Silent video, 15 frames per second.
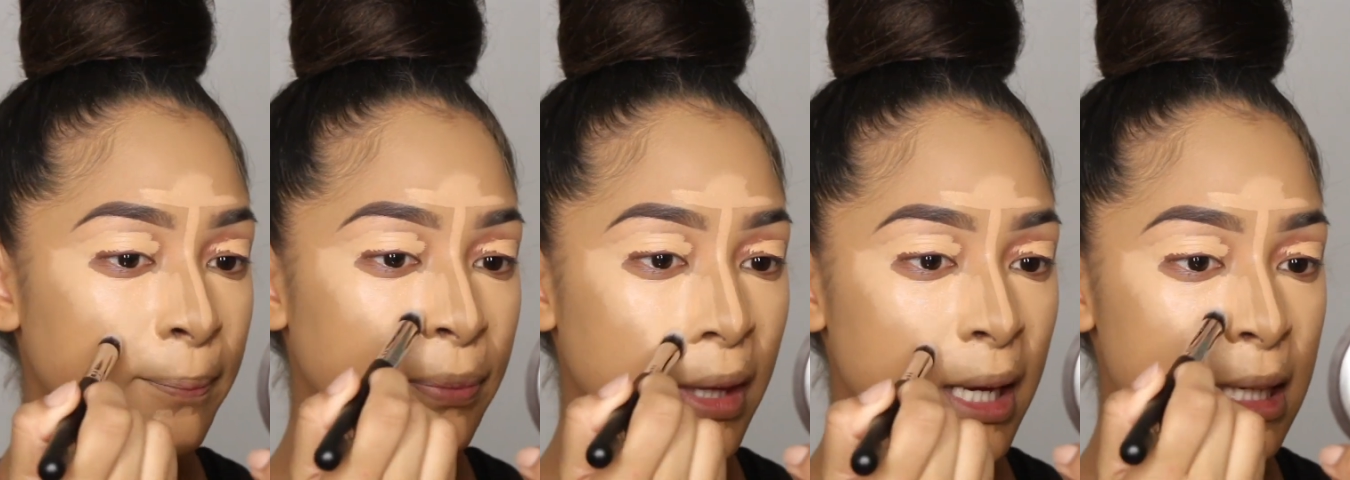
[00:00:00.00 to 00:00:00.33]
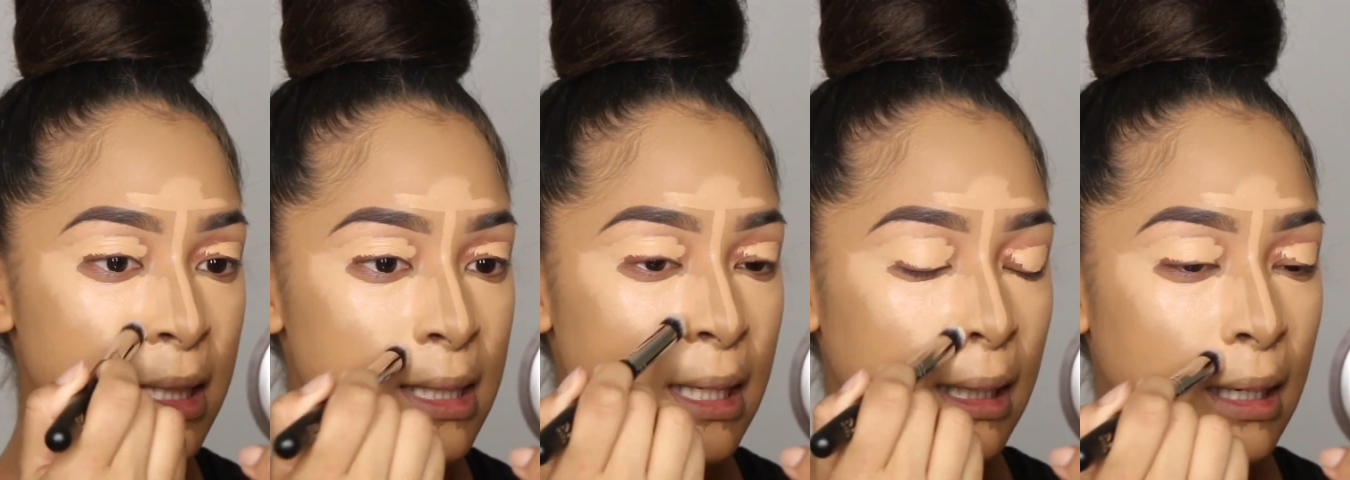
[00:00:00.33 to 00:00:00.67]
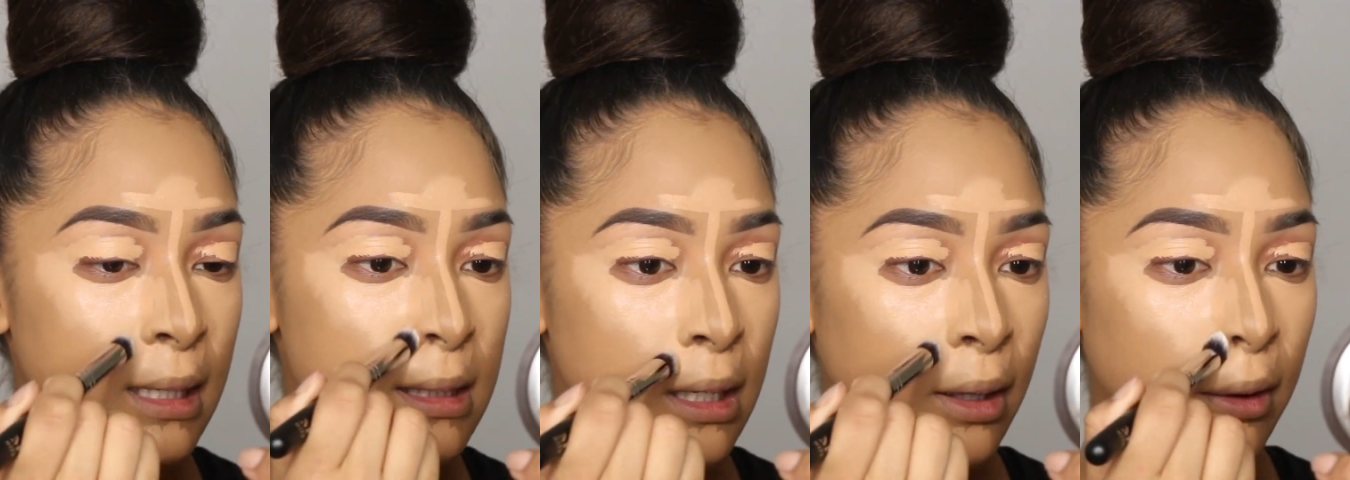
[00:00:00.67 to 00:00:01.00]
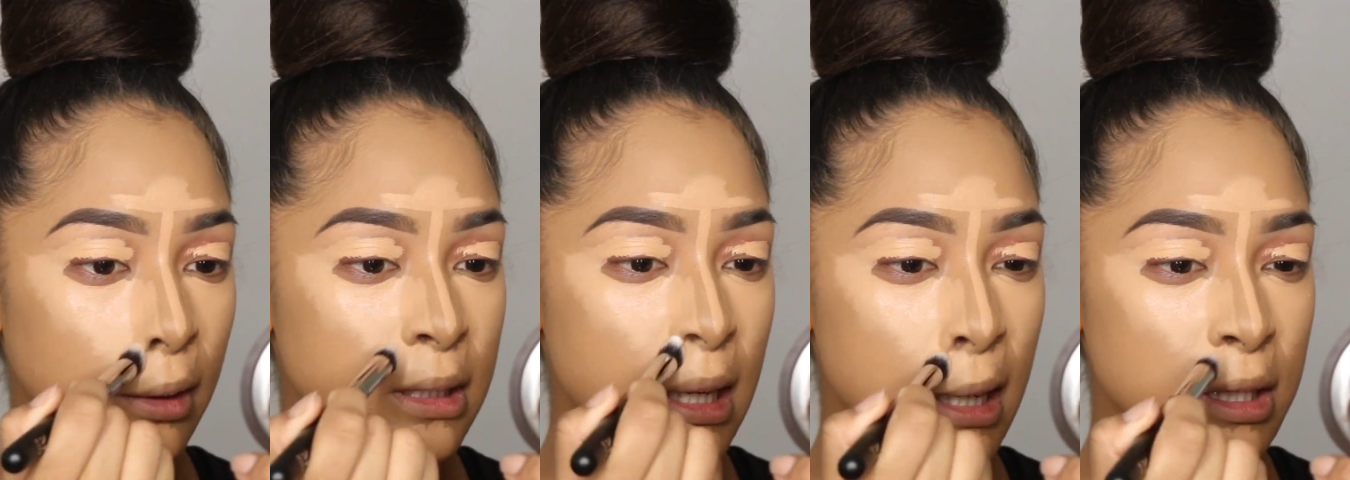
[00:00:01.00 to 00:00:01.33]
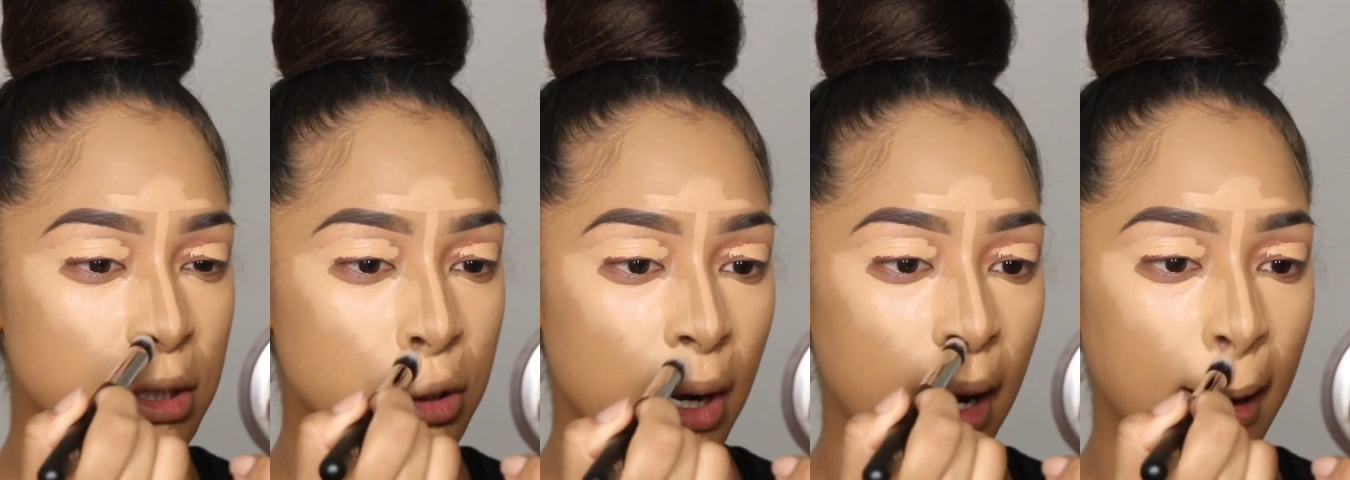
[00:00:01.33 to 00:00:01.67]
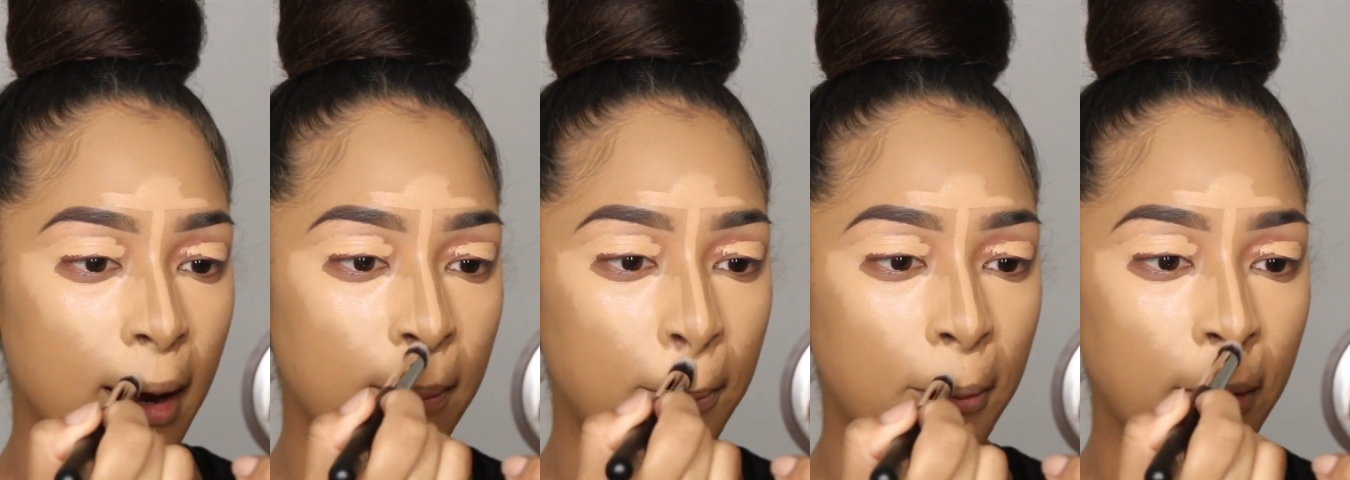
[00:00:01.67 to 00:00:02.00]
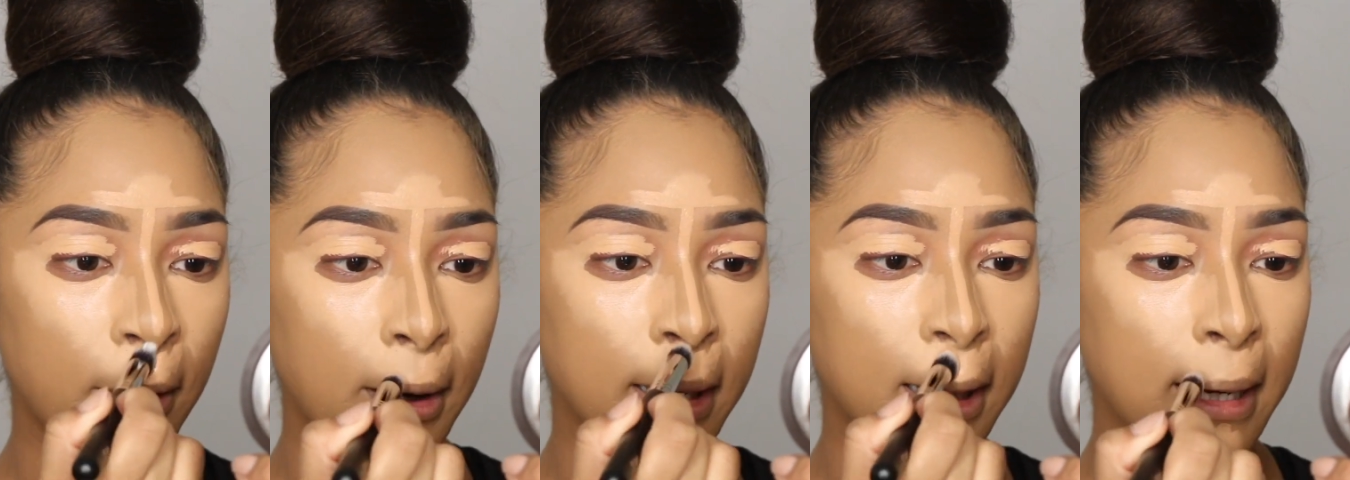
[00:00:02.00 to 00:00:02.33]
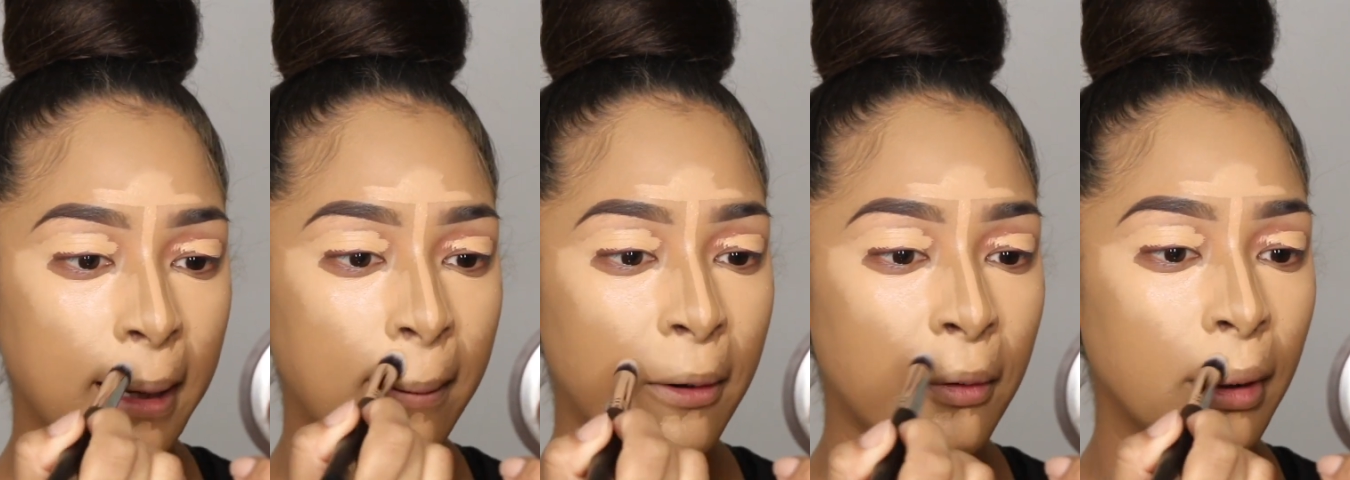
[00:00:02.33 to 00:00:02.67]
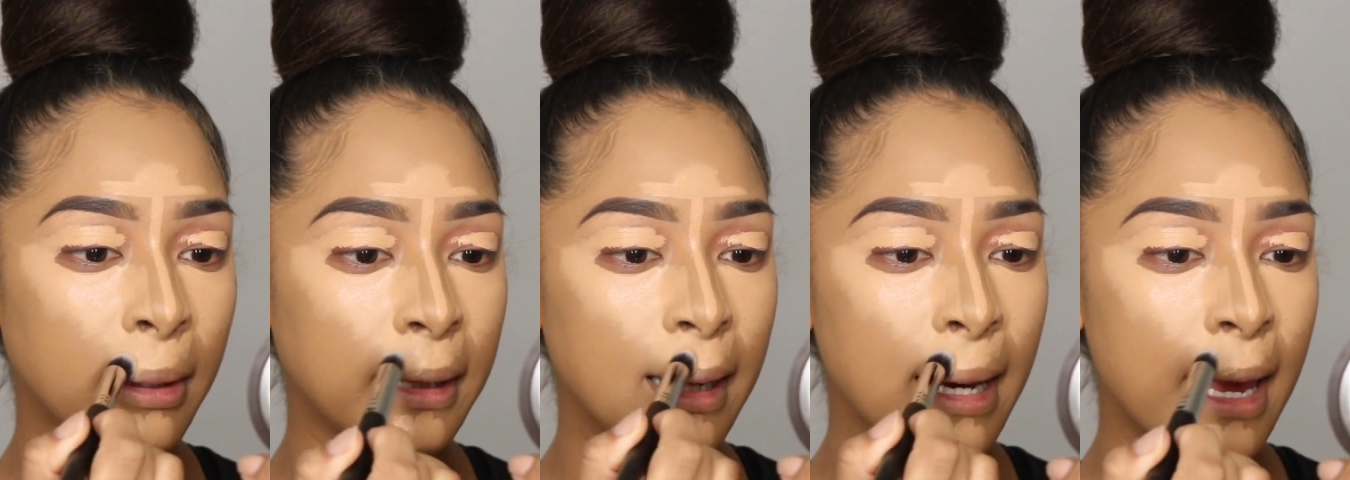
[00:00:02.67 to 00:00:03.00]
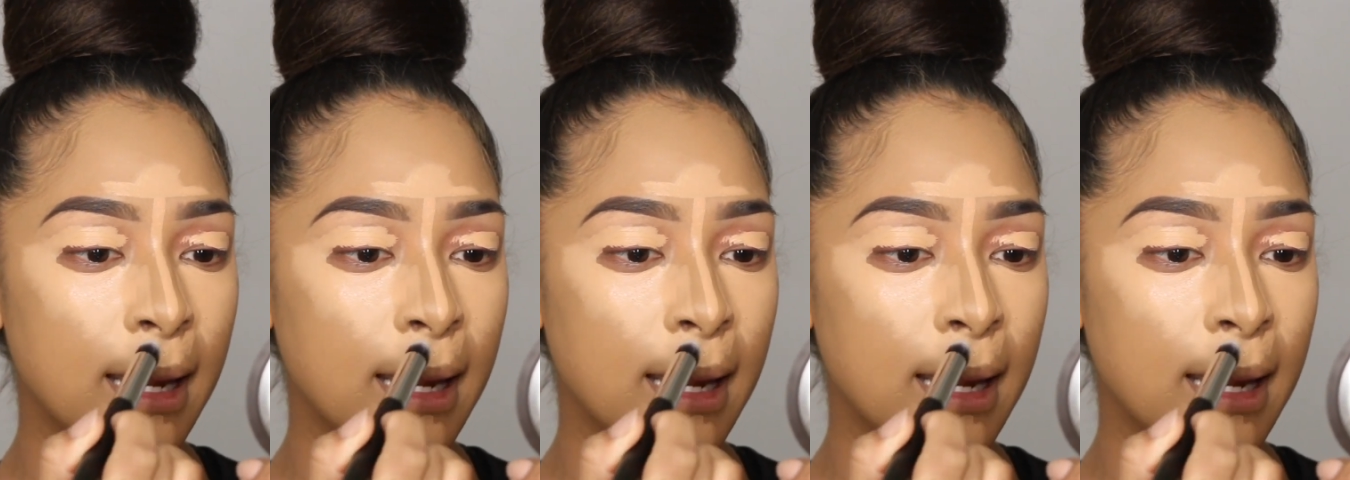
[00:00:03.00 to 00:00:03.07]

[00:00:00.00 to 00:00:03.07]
this concealer does dry up pretty quickly,